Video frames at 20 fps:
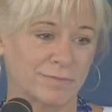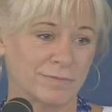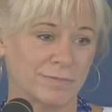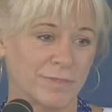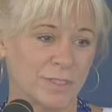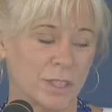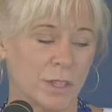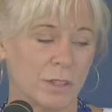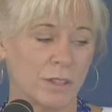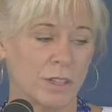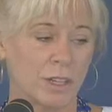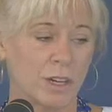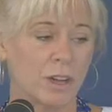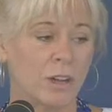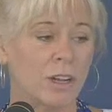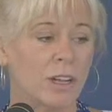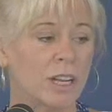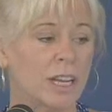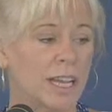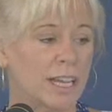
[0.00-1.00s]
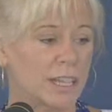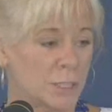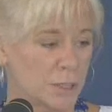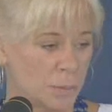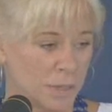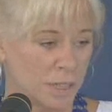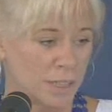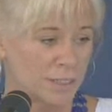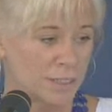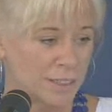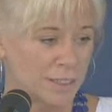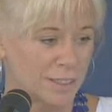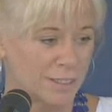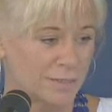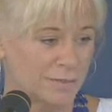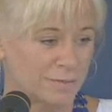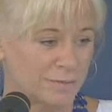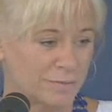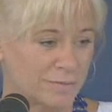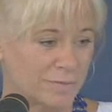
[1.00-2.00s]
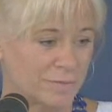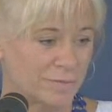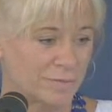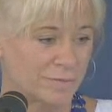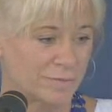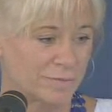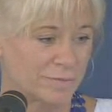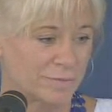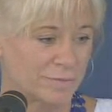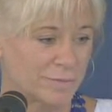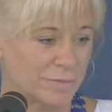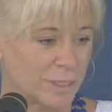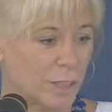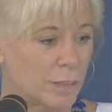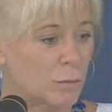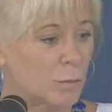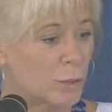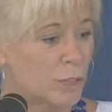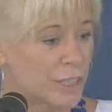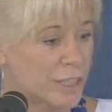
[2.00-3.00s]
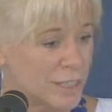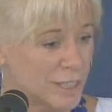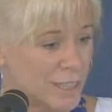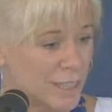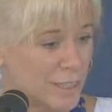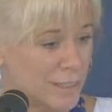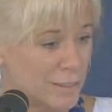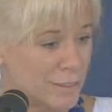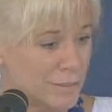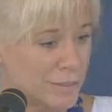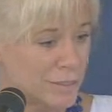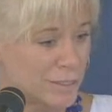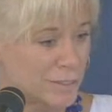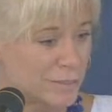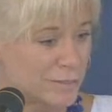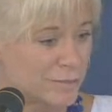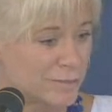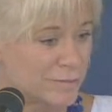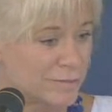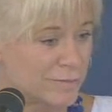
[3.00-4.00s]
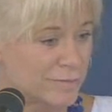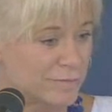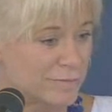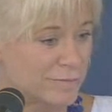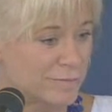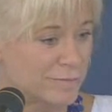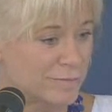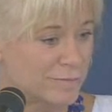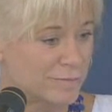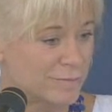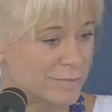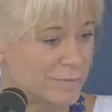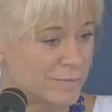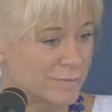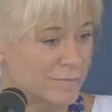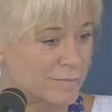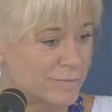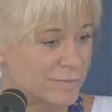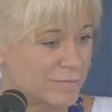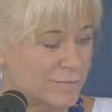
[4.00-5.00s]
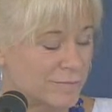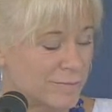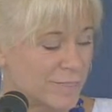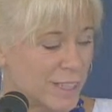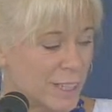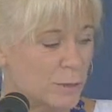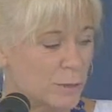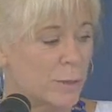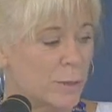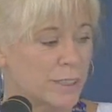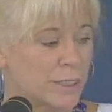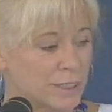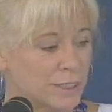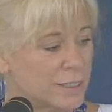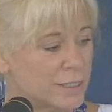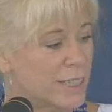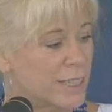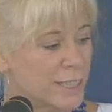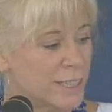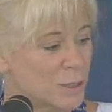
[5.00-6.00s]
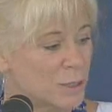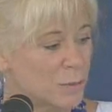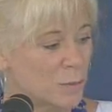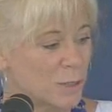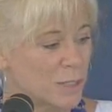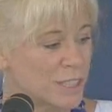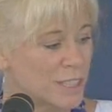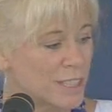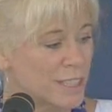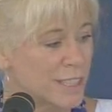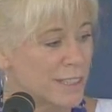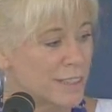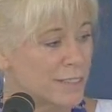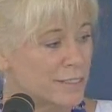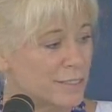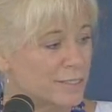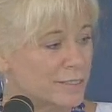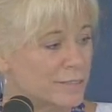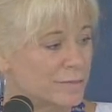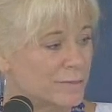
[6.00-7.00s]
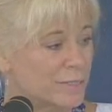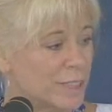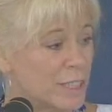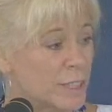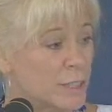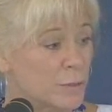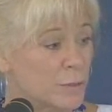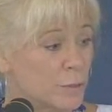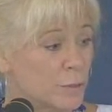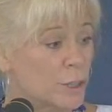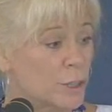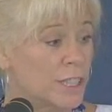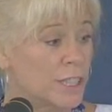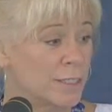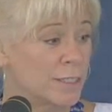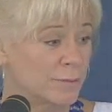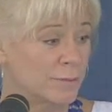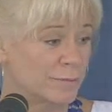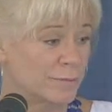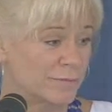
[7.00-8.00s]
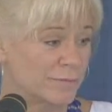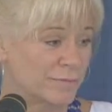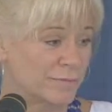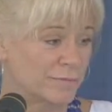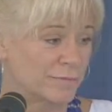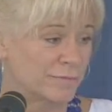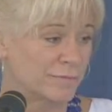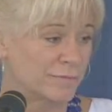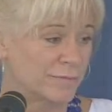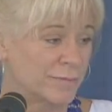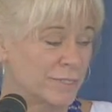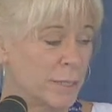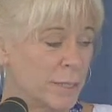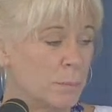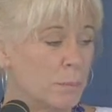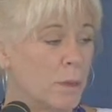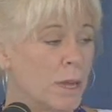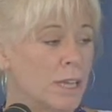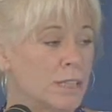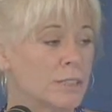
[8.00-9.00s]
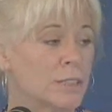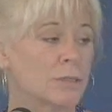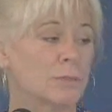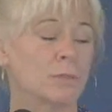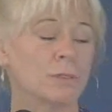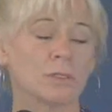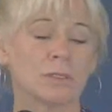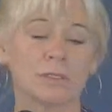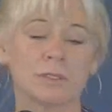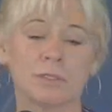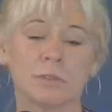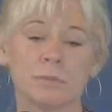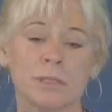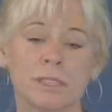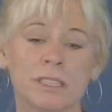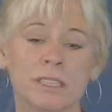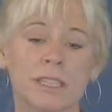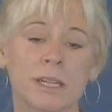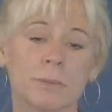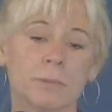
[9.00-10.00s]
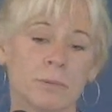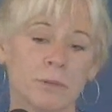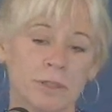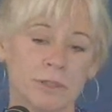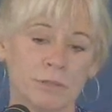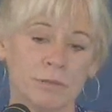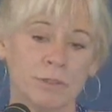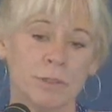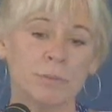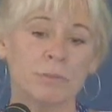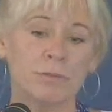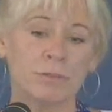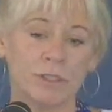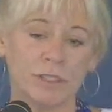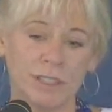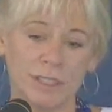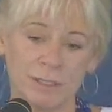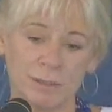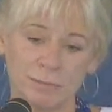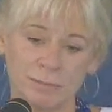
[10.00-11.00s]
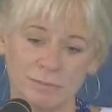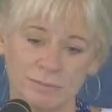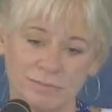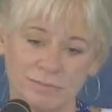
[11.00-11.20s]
So that all aspects of oneself can recognize oneself as free, impossible to be separate from freedom.